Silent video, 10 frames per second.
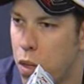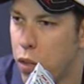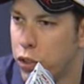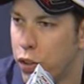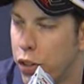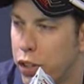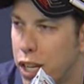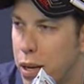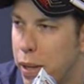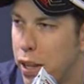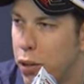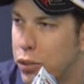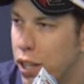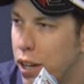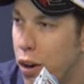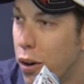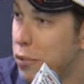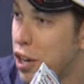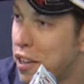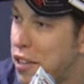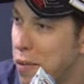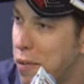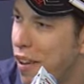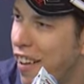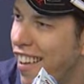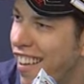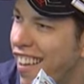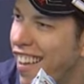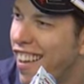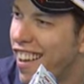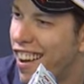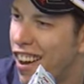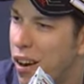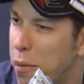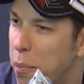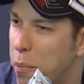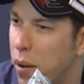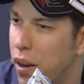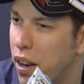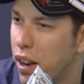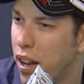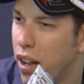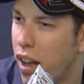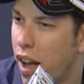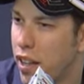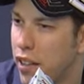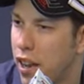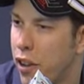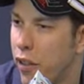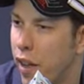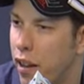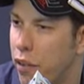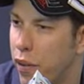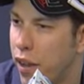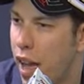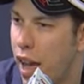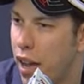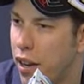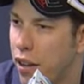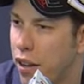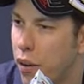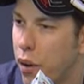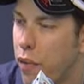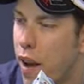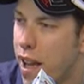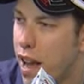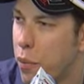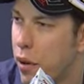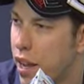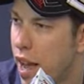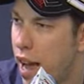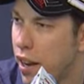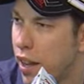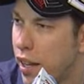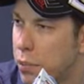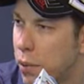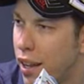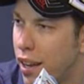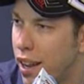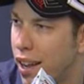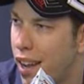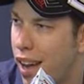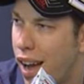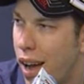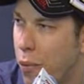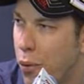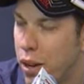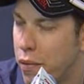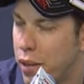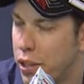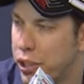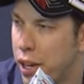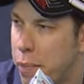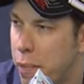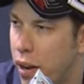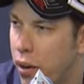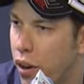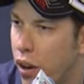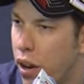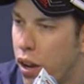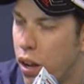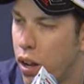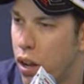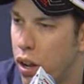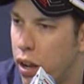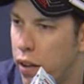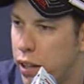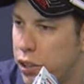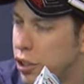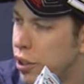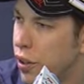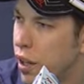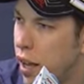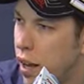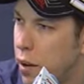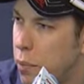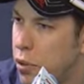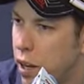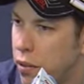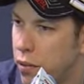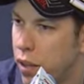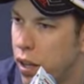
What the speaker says: Certainly there's going to be those that aren't objective. but I can tell you that if I had what he had last weekend, I wouldn't have finished any better. And that's just looking at it objectively.